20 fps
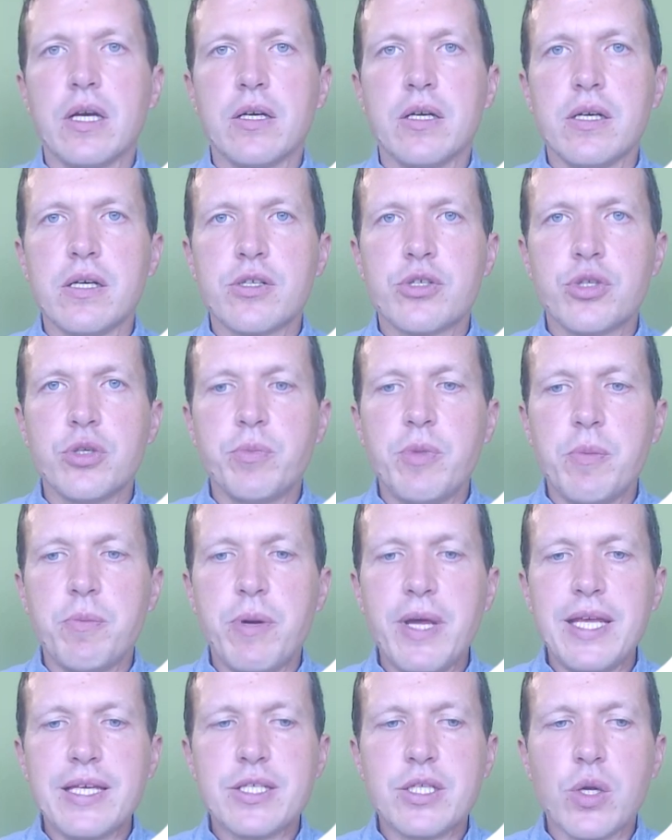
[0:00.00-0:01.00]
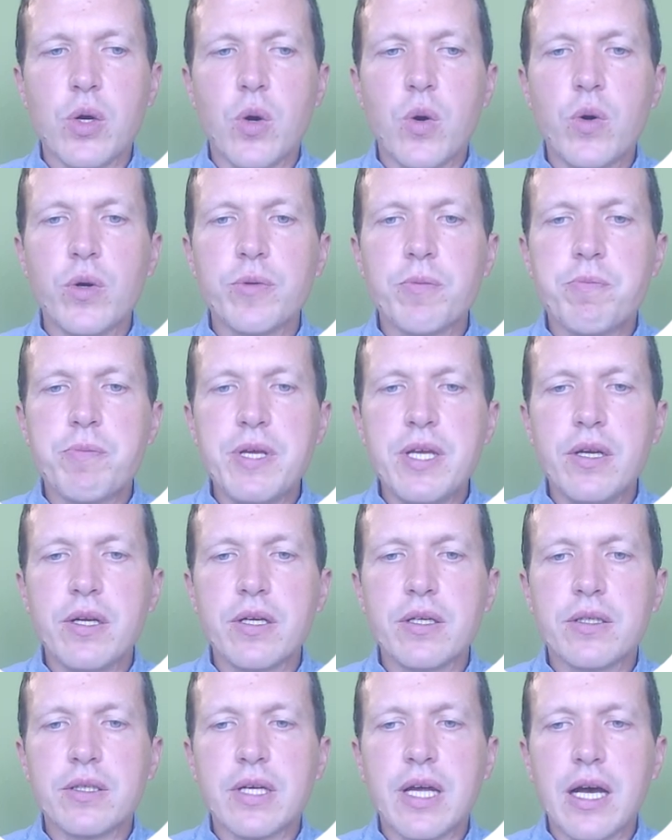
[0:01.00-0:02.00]
should be based on
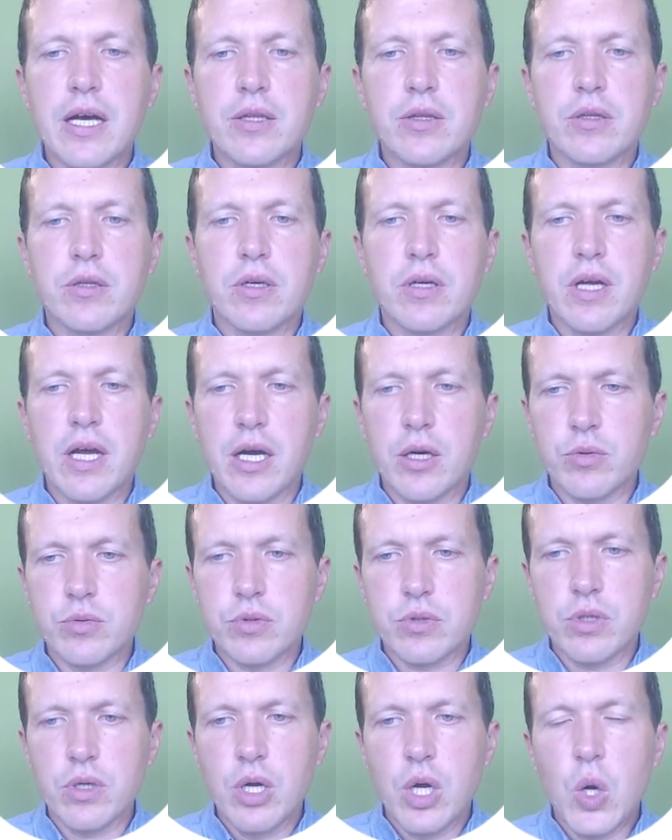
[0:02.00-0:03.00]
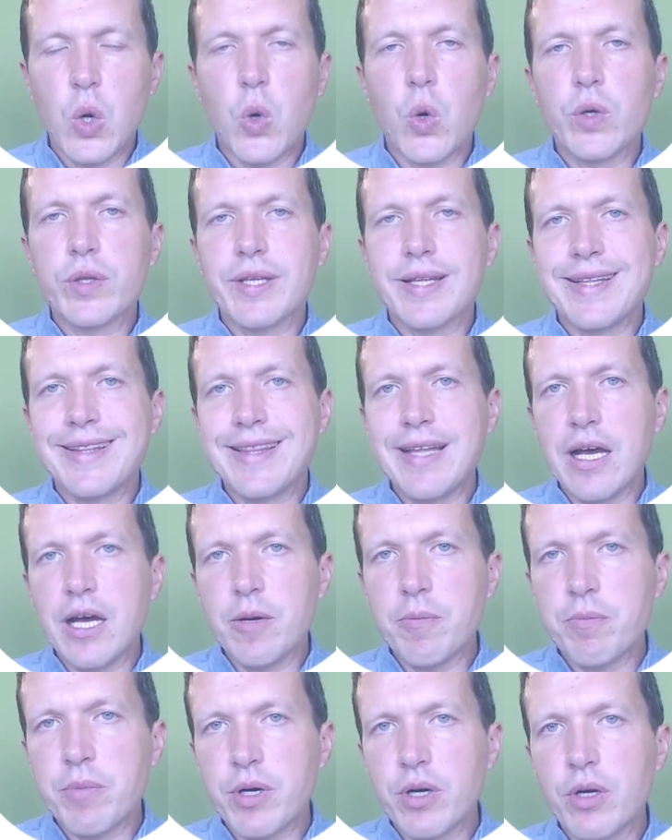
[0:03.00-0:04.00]
period count, on
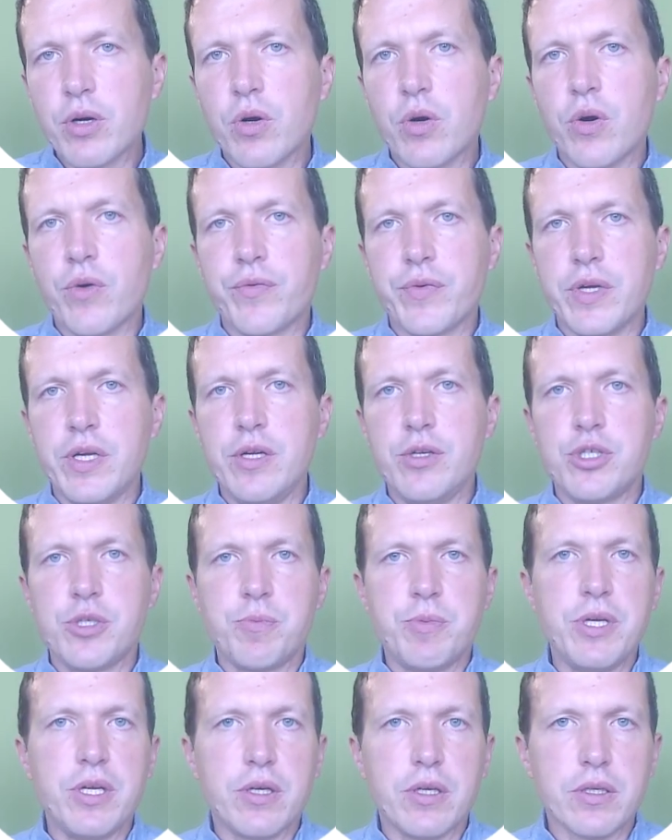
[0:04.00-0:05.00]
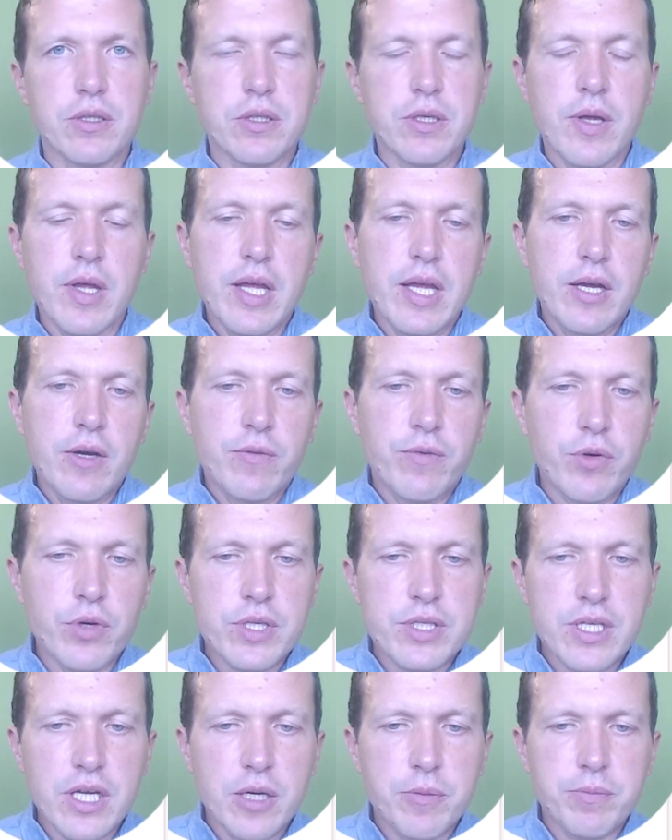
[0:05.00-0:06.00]
number of each period. For
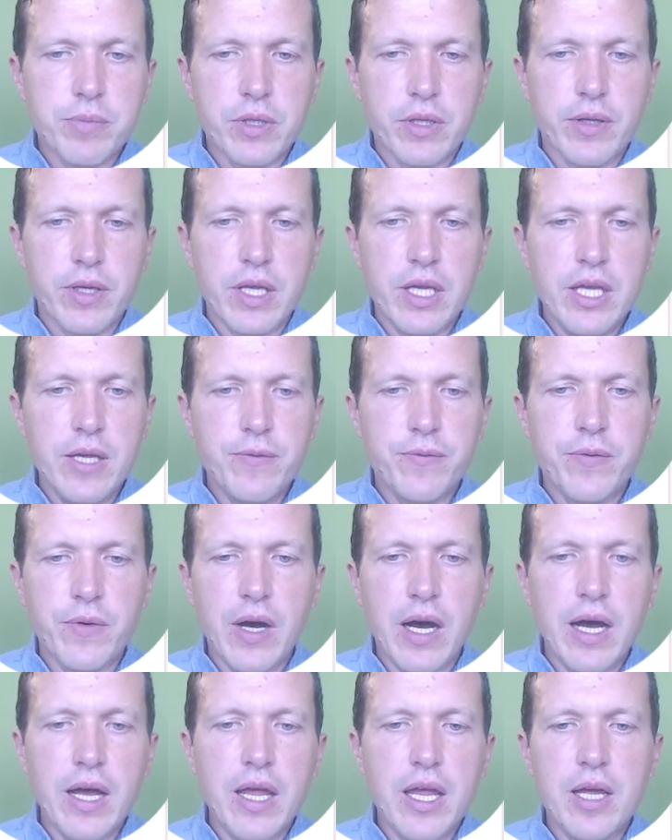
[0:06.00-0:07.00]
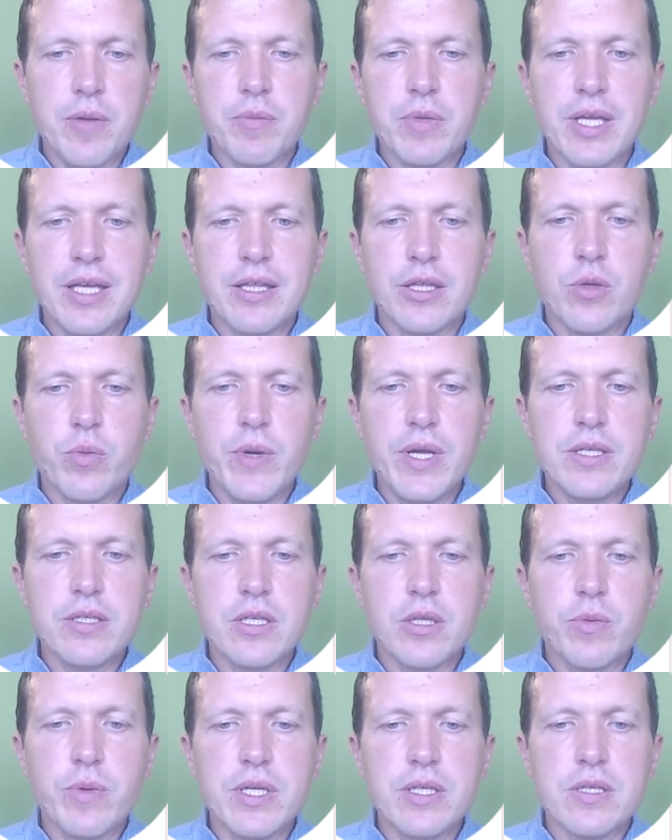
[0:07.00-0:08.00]
example, if I am in
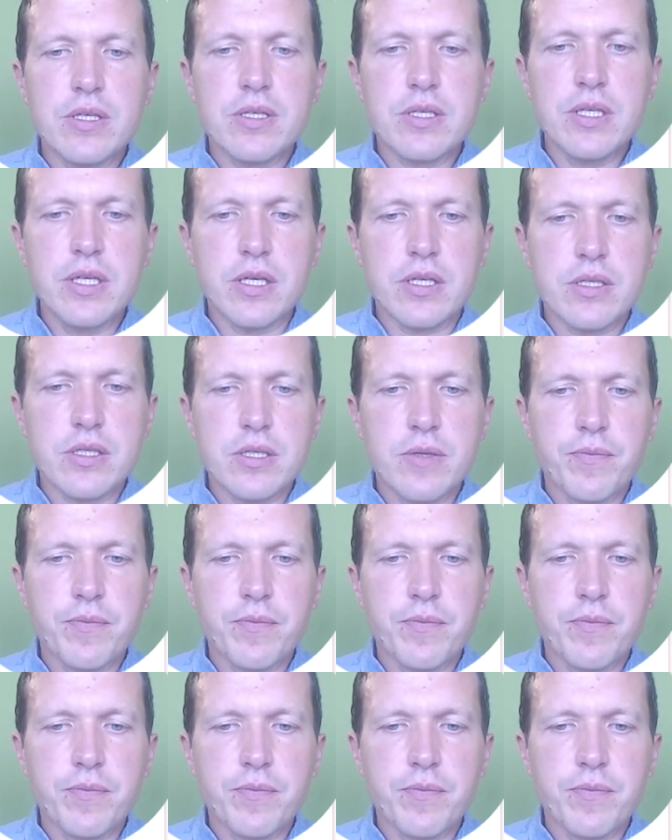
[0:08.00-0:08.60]
2026,